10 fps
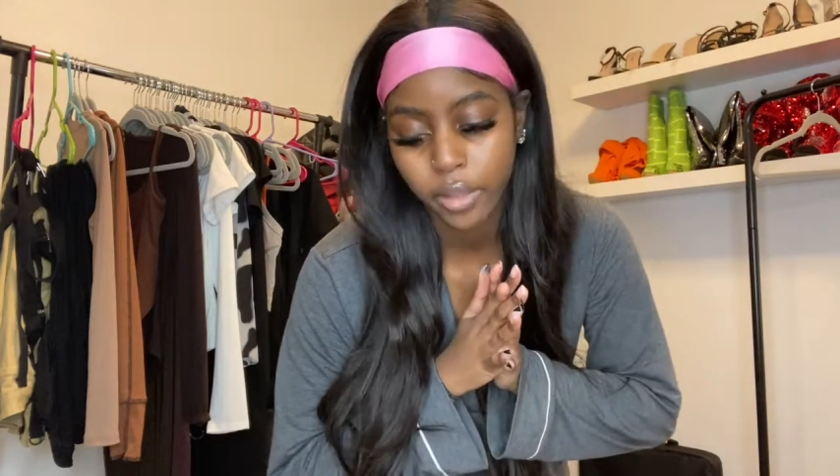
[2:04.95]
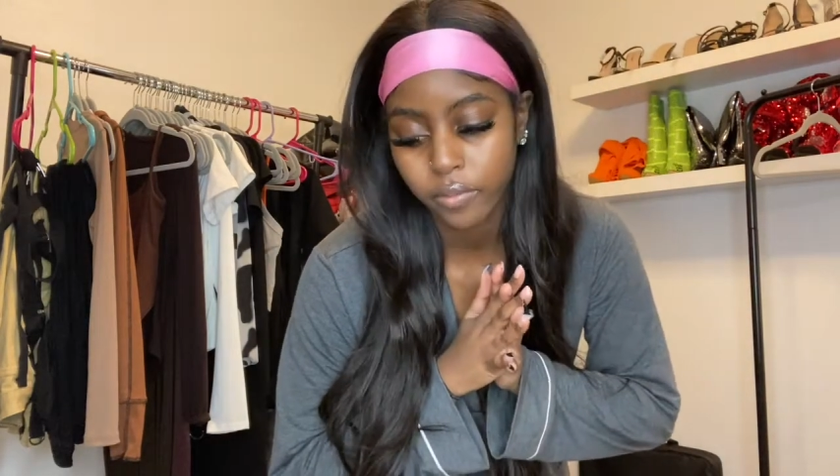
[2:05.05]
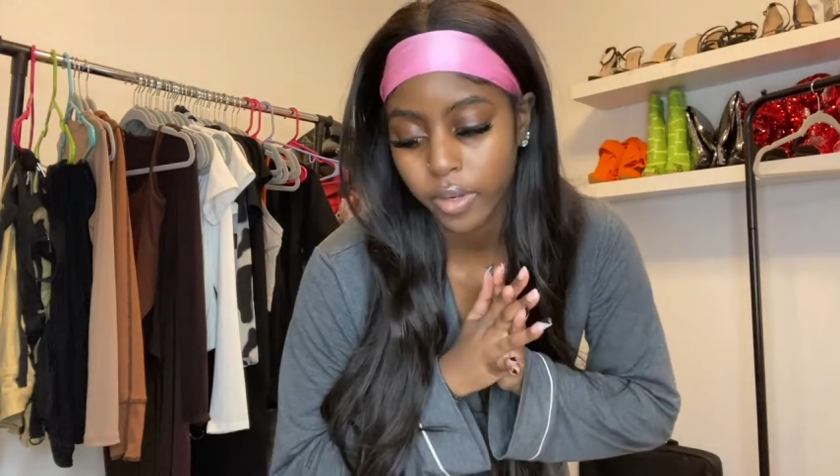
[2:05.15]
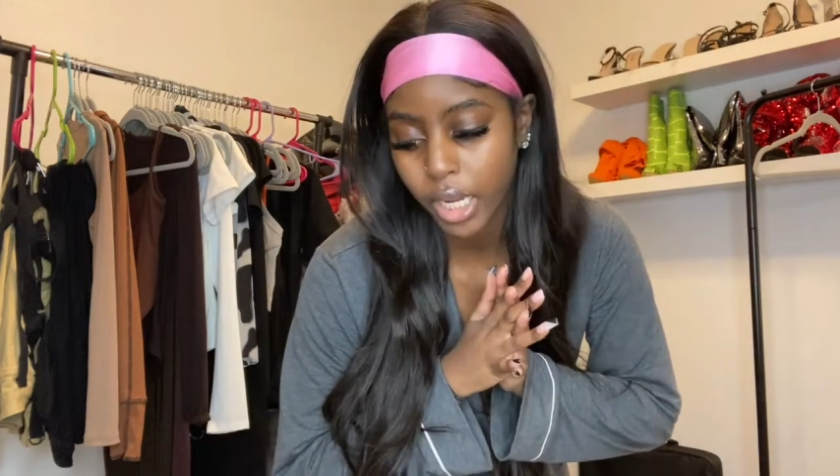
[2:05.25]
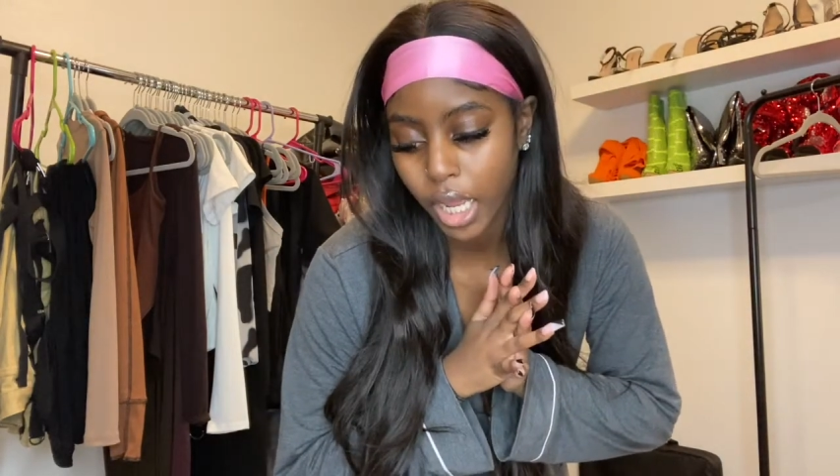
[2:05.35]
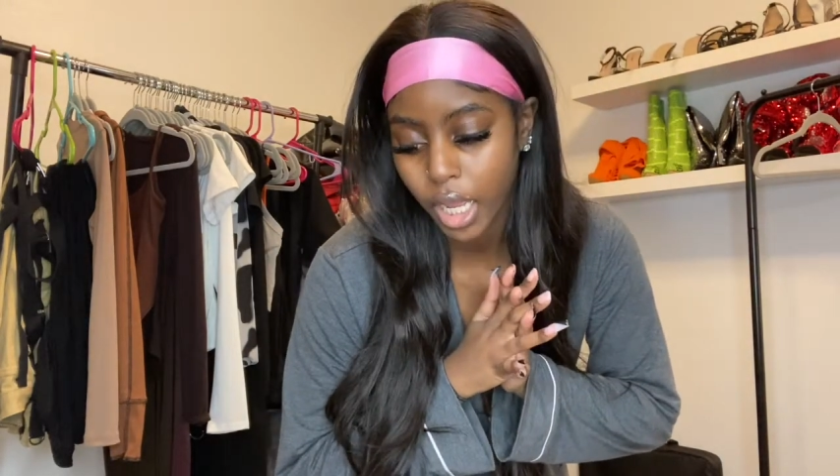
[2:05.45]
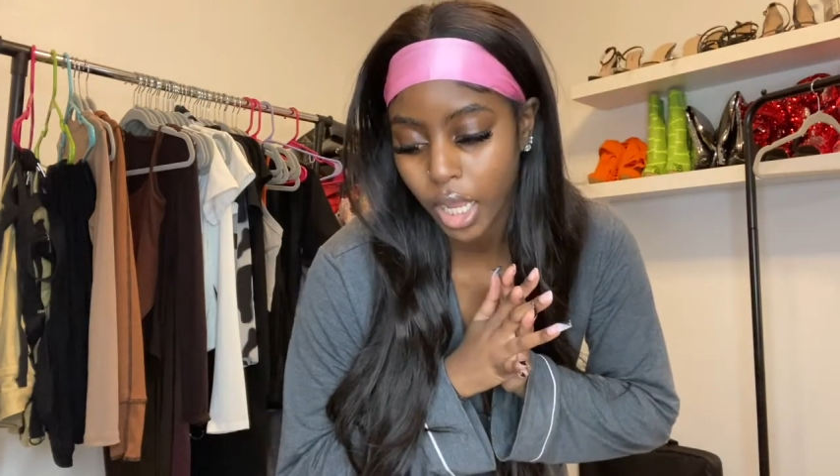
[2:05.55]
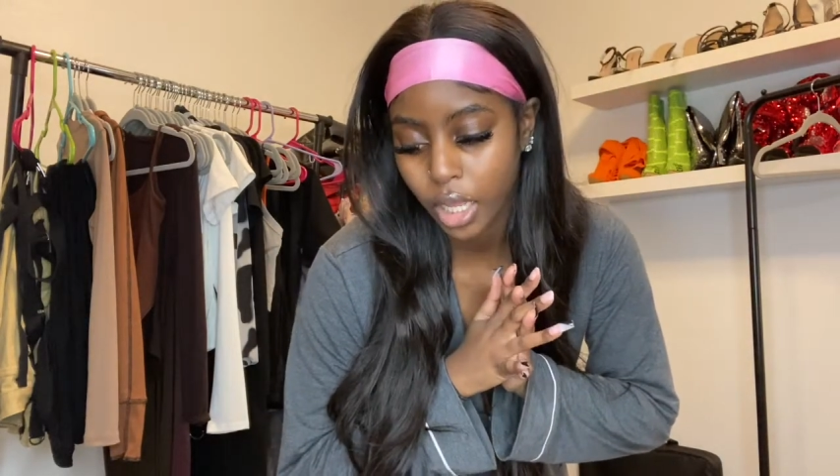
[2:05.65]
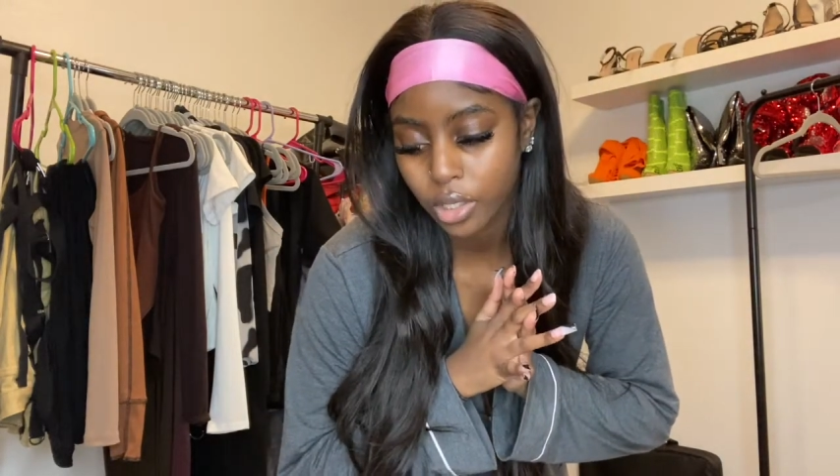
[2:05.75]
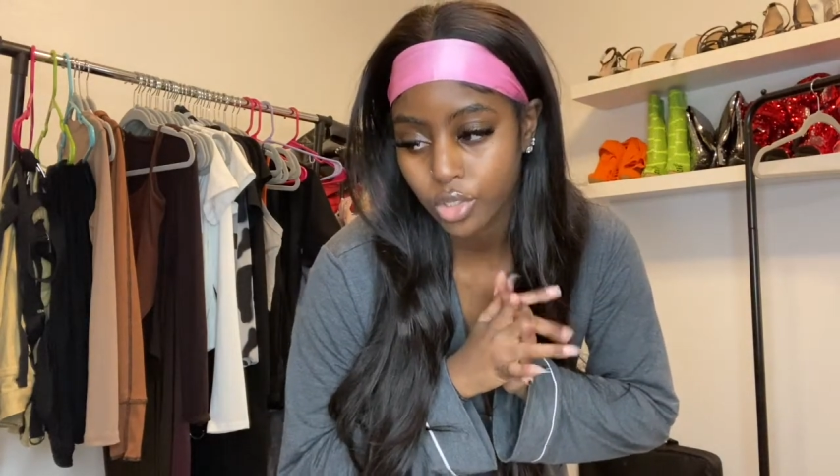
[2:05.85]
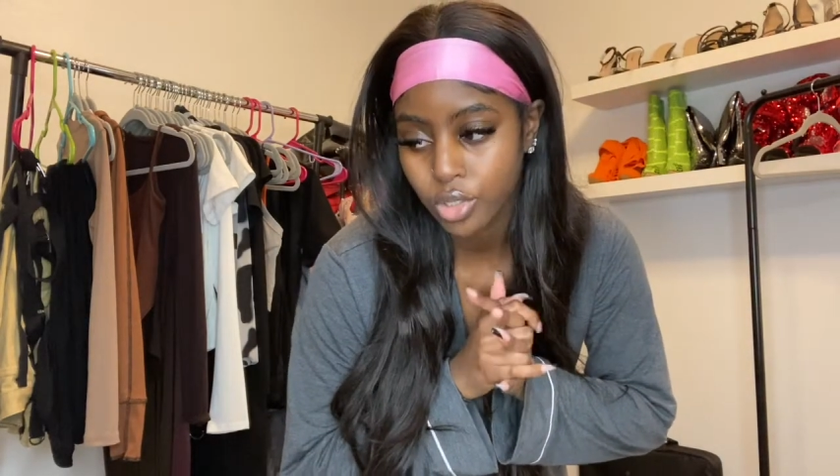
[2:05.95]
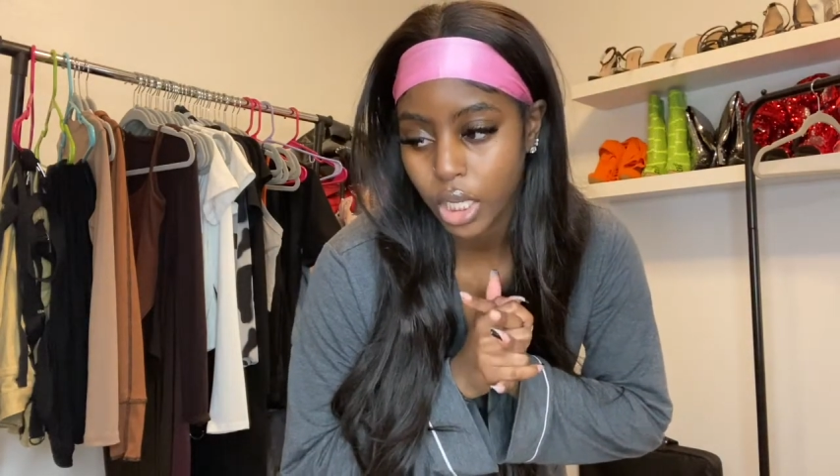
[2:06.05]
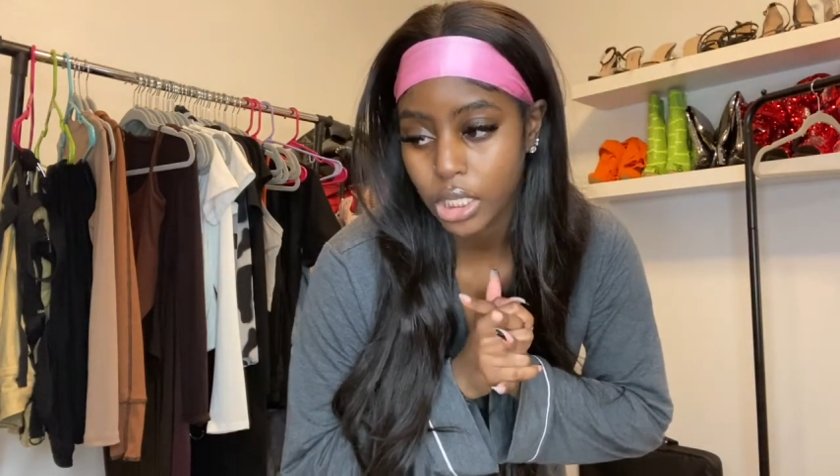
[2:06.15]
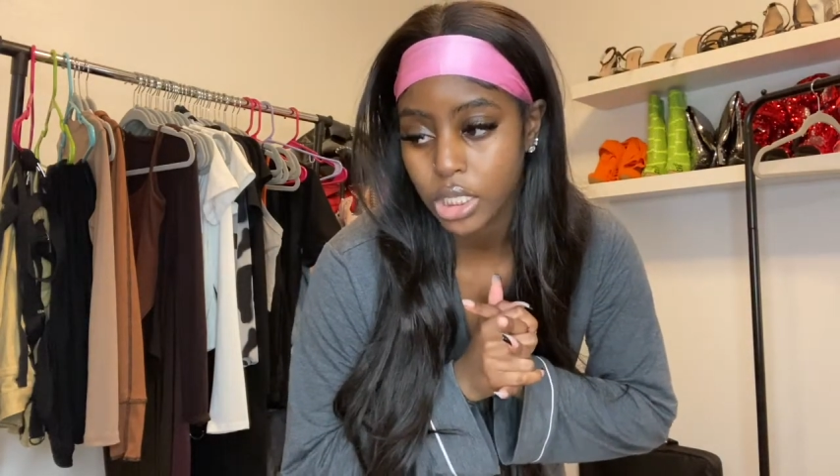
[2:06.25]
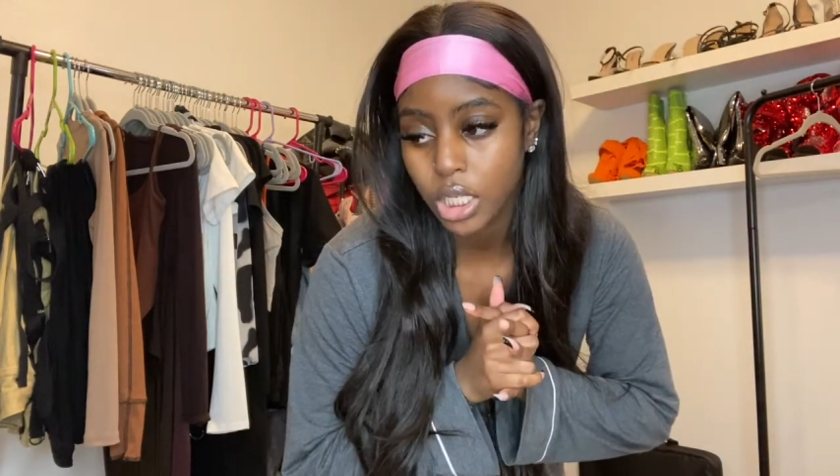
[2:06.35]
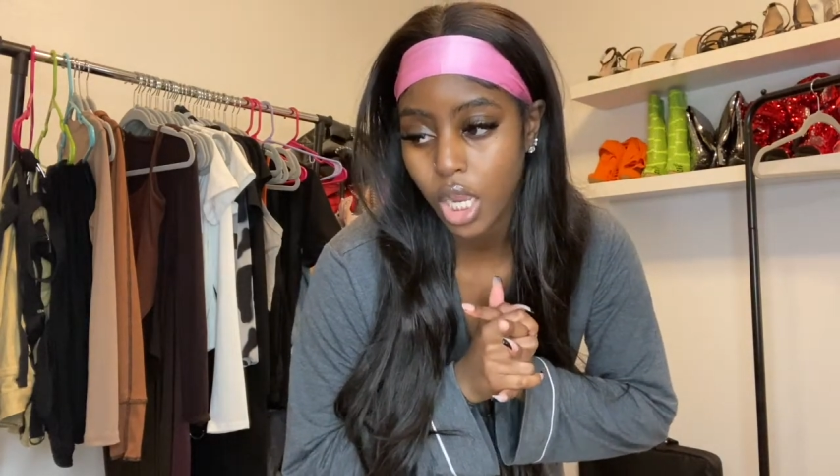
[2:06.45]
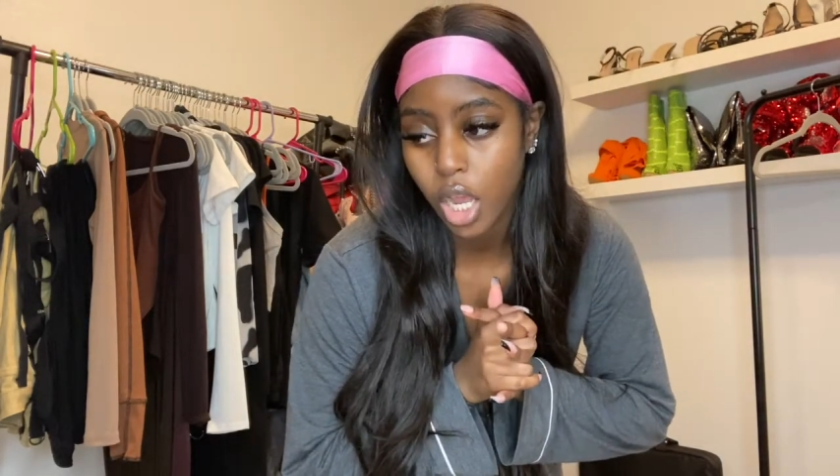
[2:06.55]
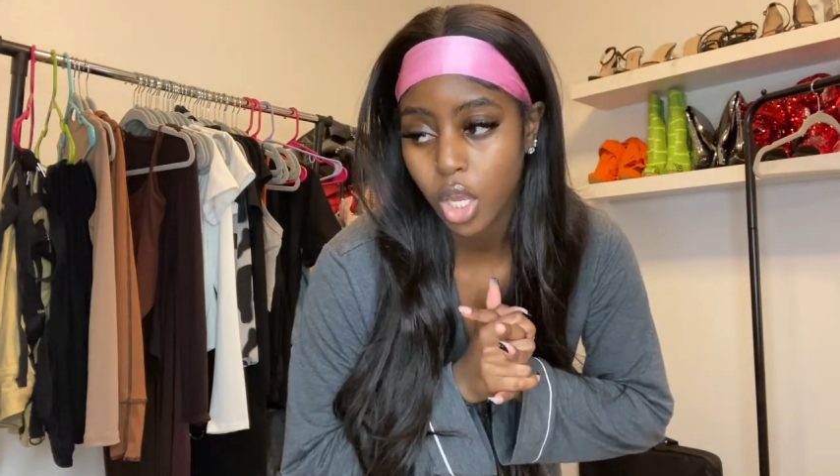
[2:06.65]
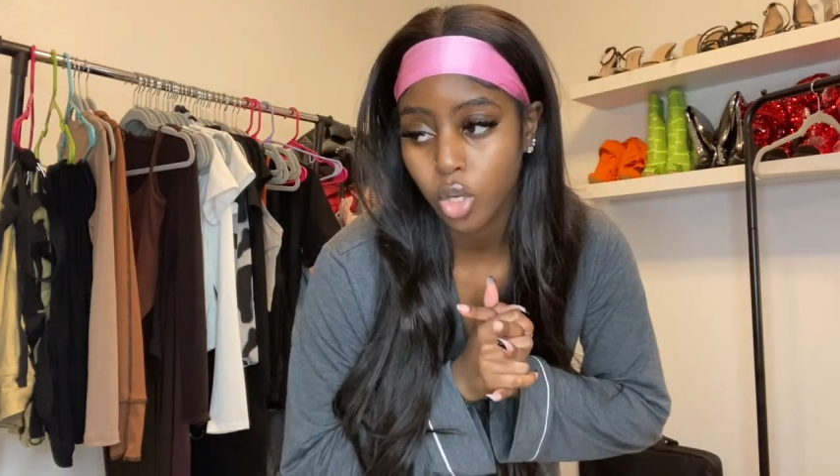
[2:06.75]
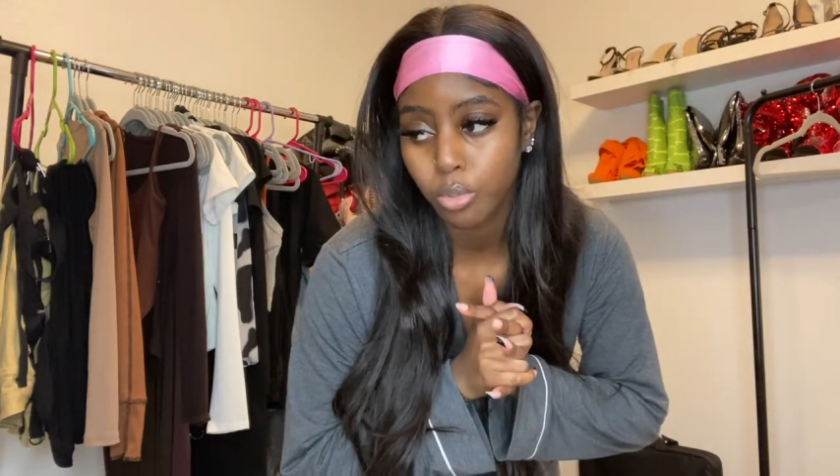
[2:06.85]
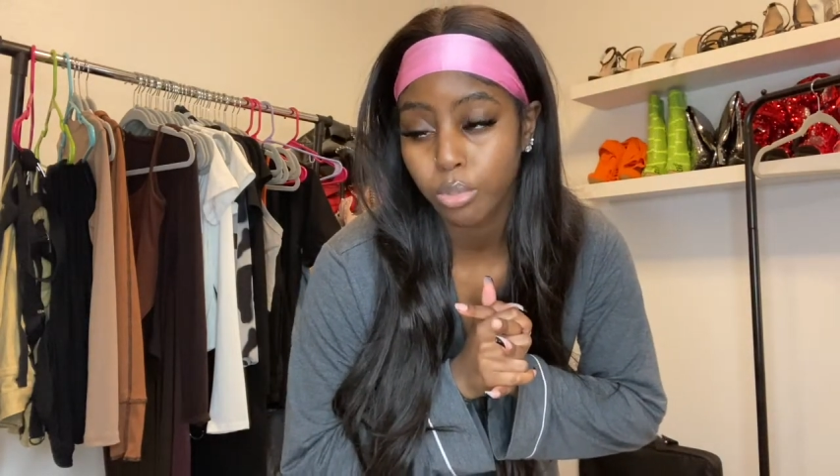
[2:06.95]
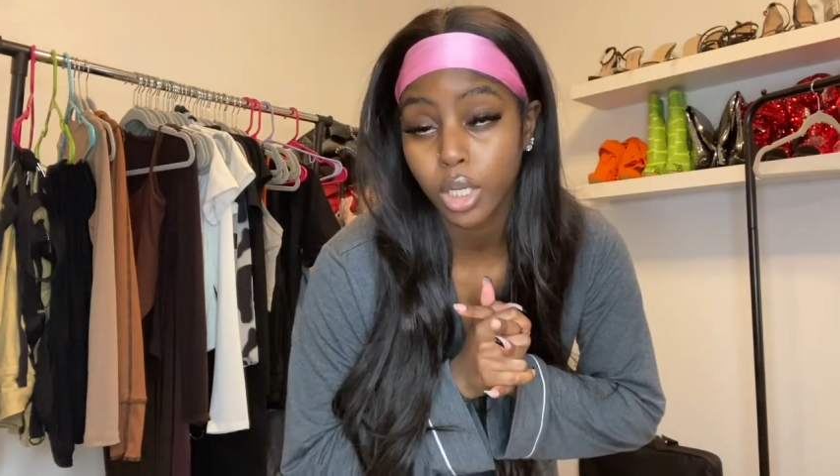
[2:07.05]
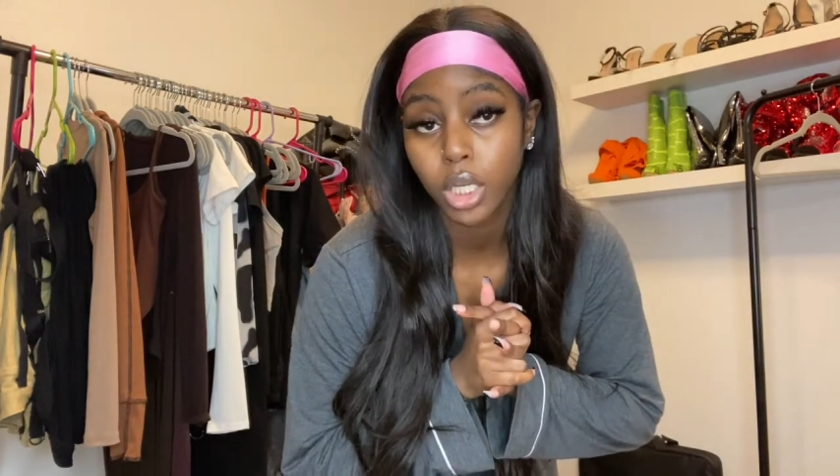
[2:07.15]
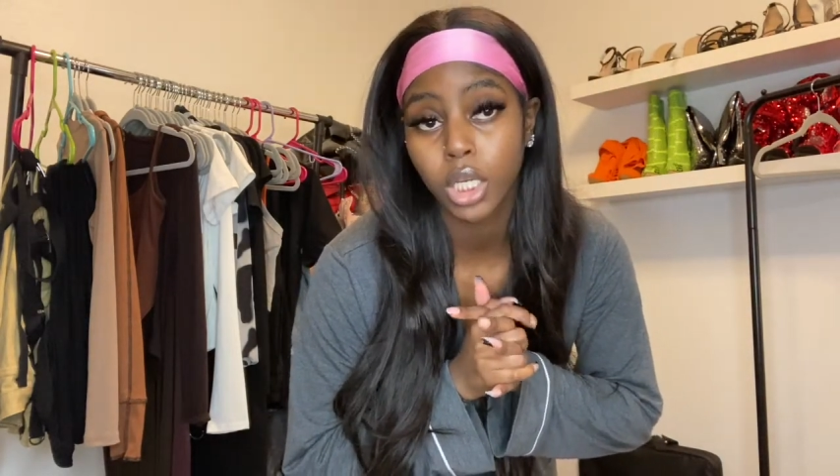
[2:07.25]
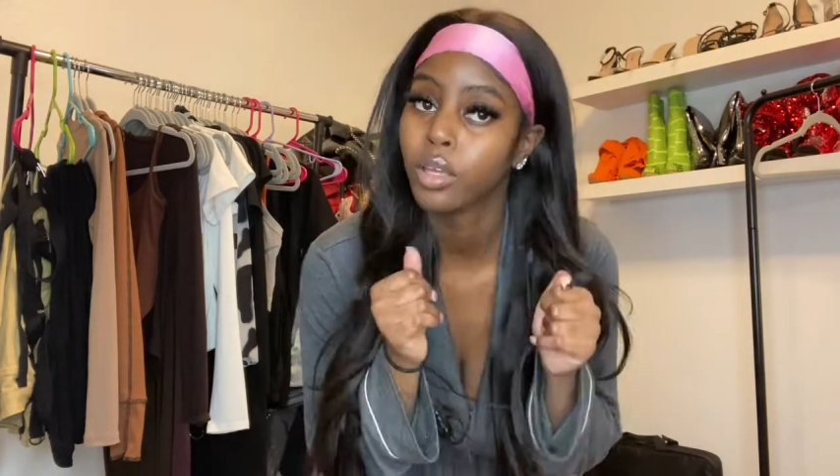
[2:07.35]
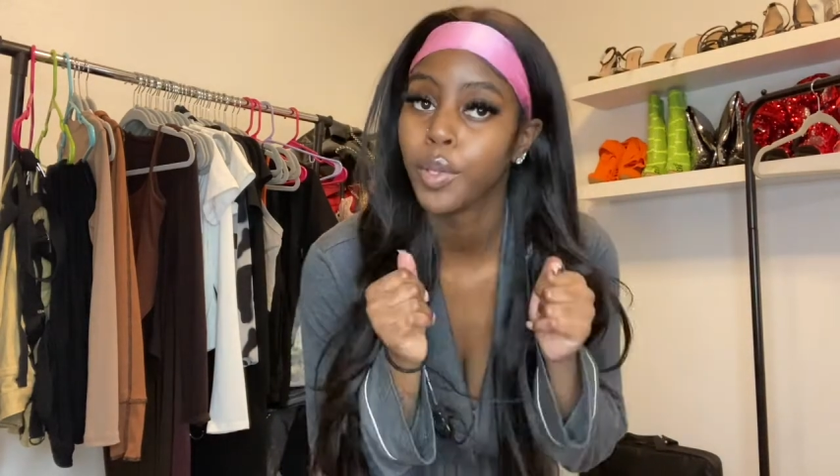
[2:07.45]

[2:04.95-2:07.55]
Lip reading: If not, I'll let you guys know, but